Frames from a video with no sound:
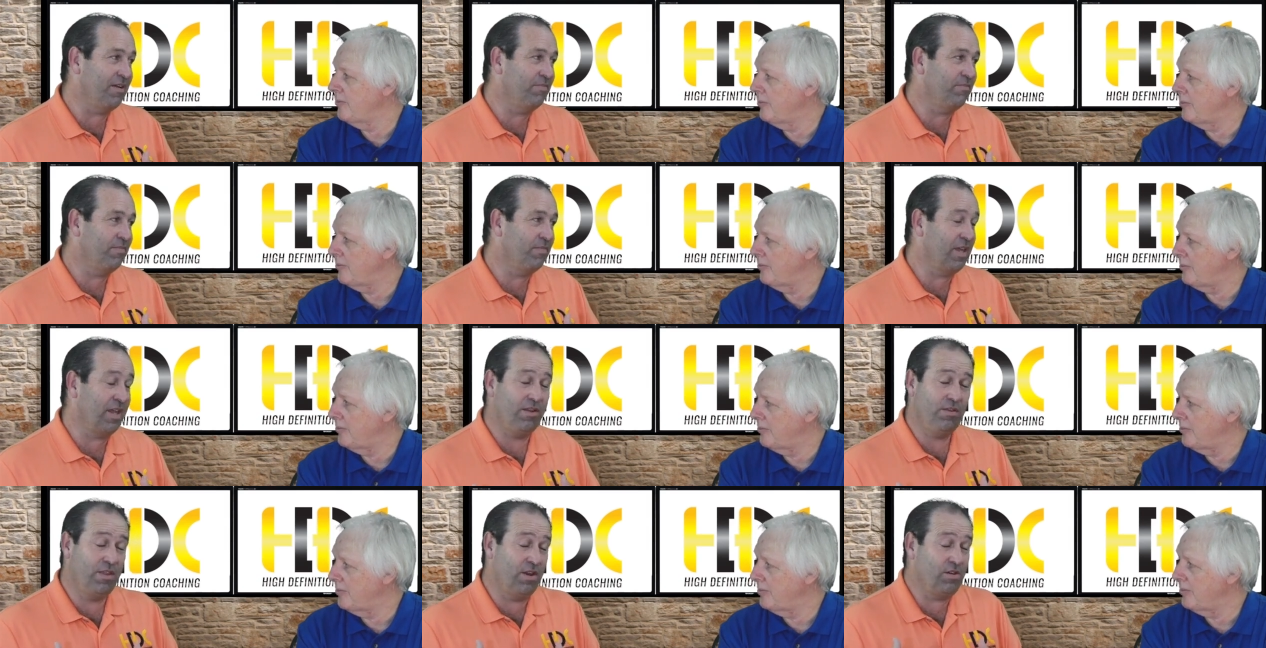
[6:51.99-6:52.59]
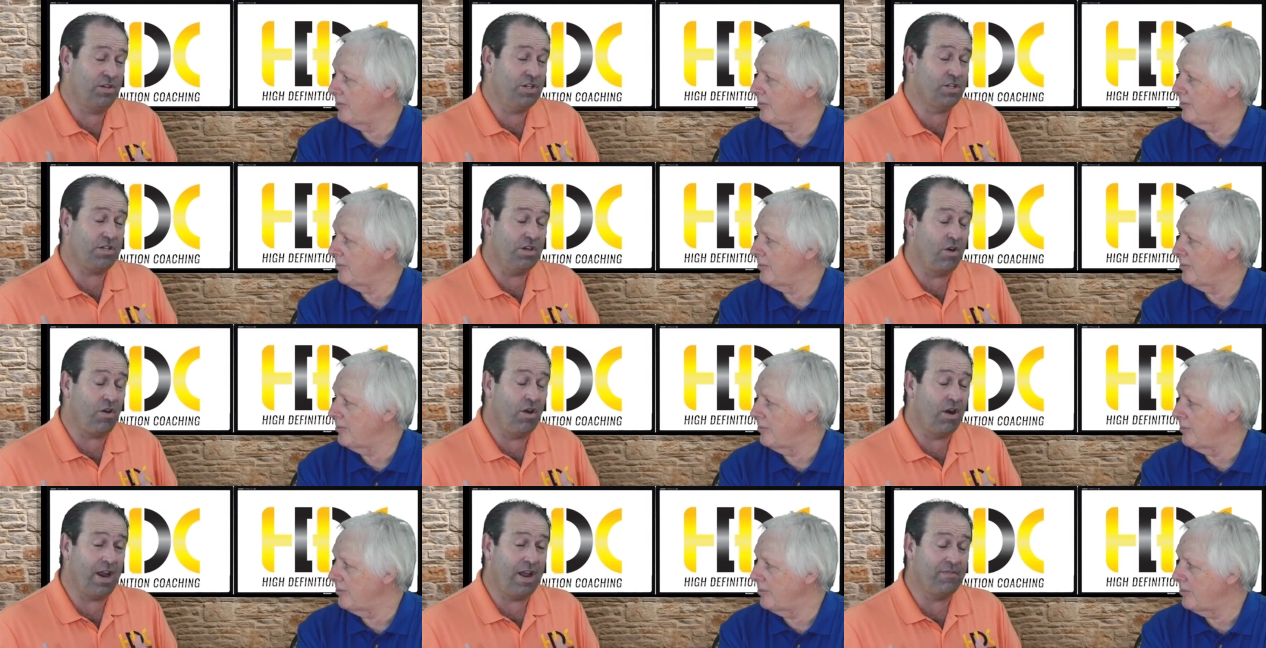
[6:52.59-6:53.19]
Speaker 1: They, they're just
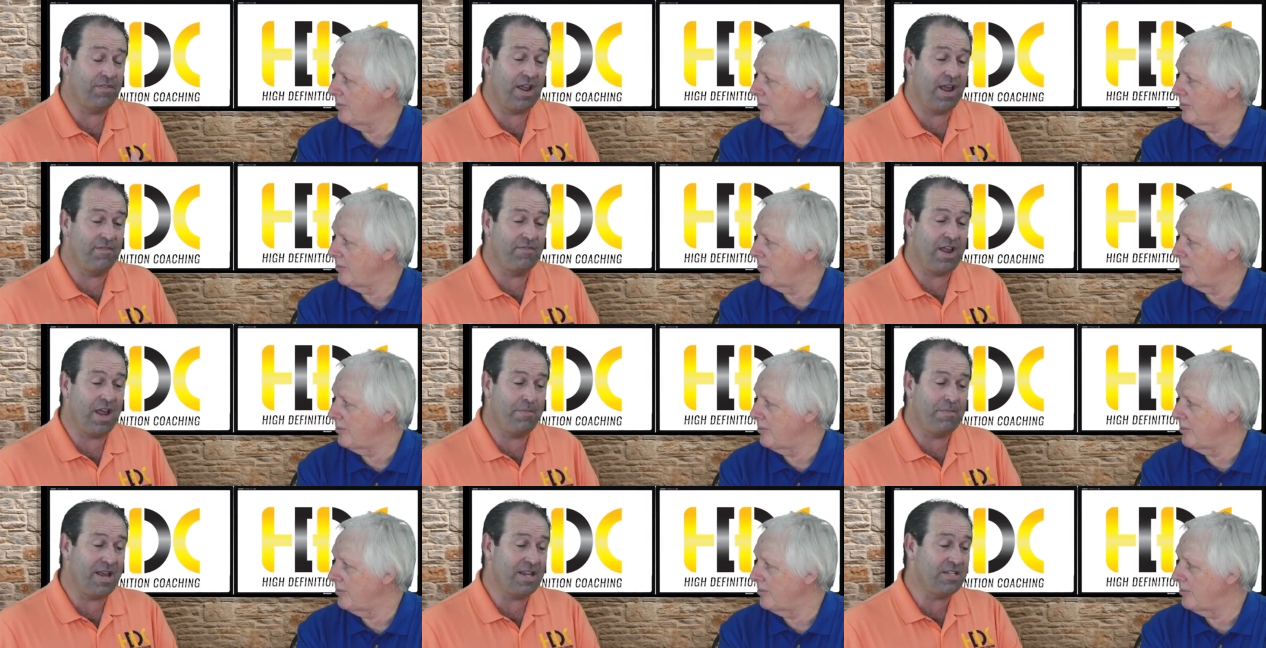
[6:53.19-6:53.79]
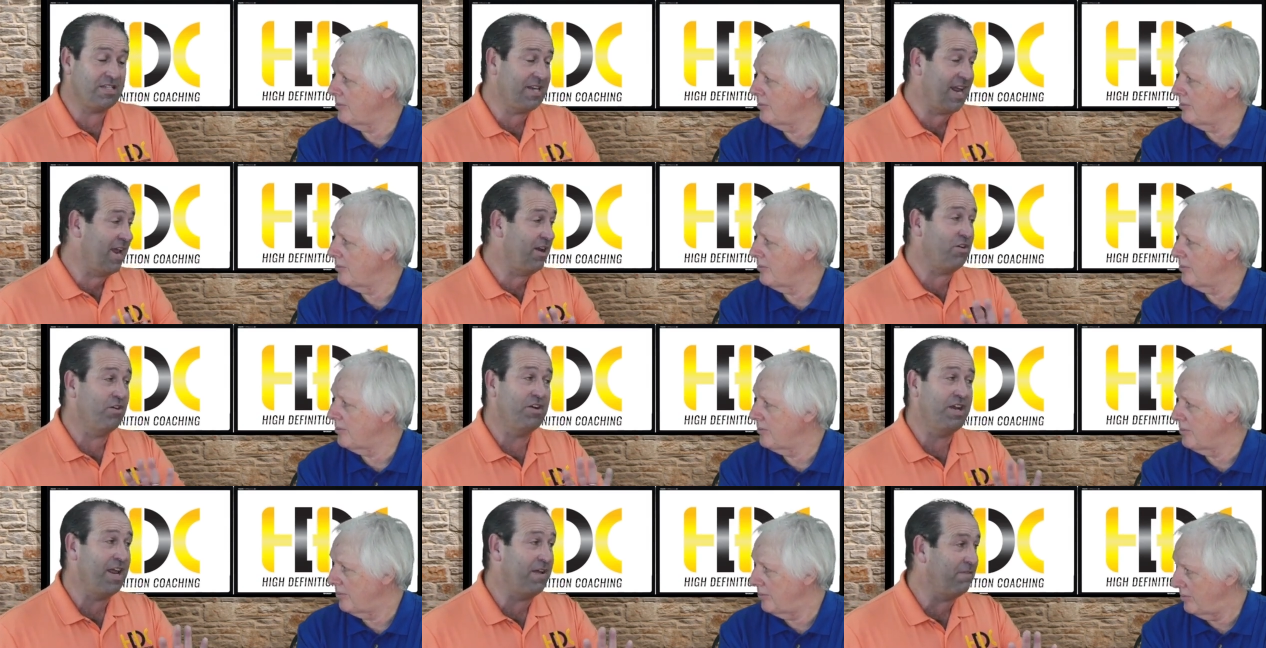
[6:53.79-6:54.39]
are. I've, I've got my standard
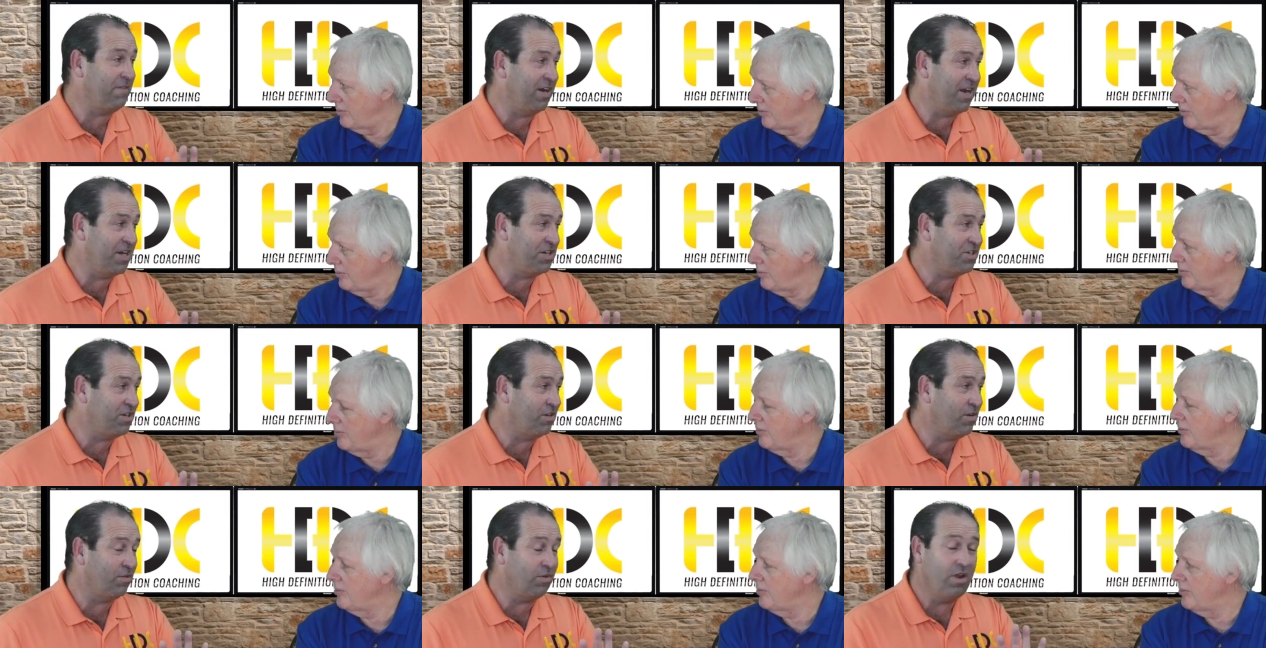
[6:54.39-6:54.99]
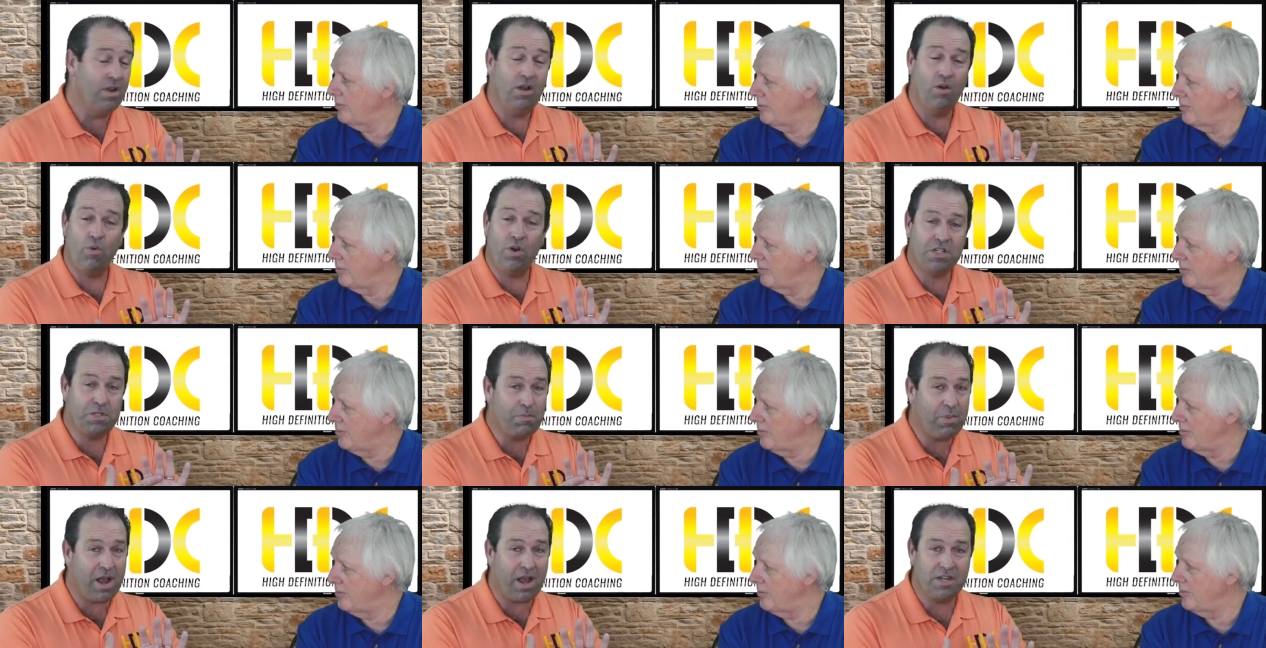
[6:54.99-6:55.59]
definition on what's
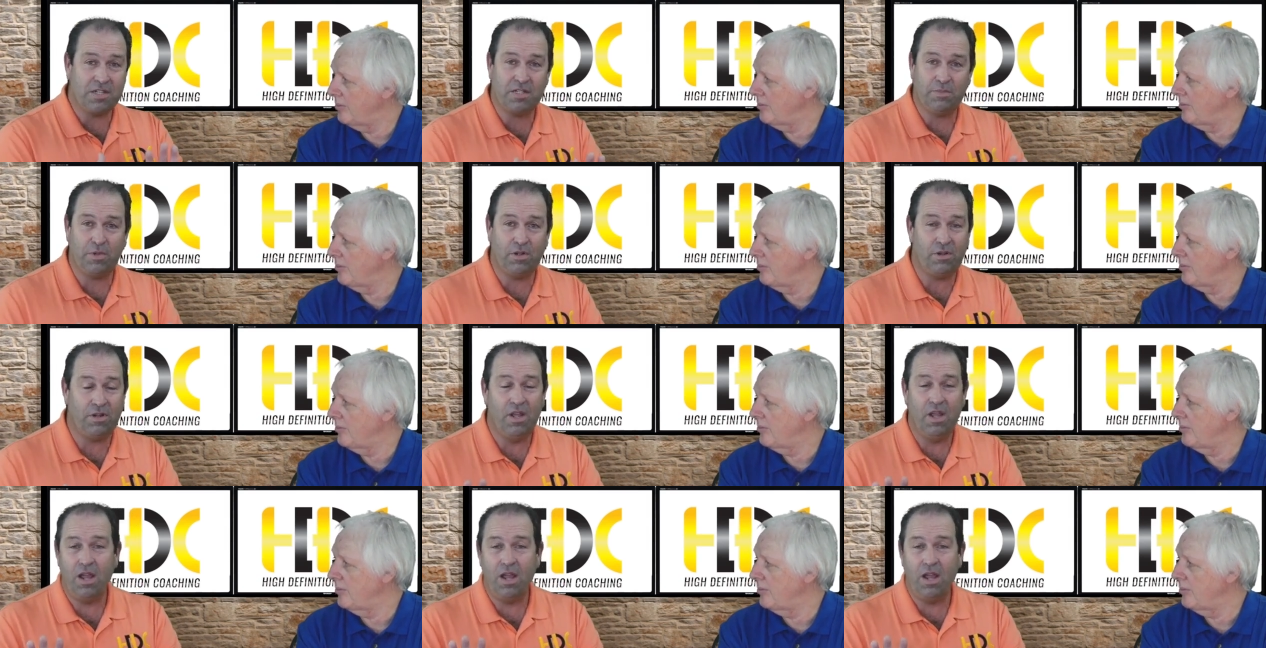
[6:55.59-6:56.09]
possible,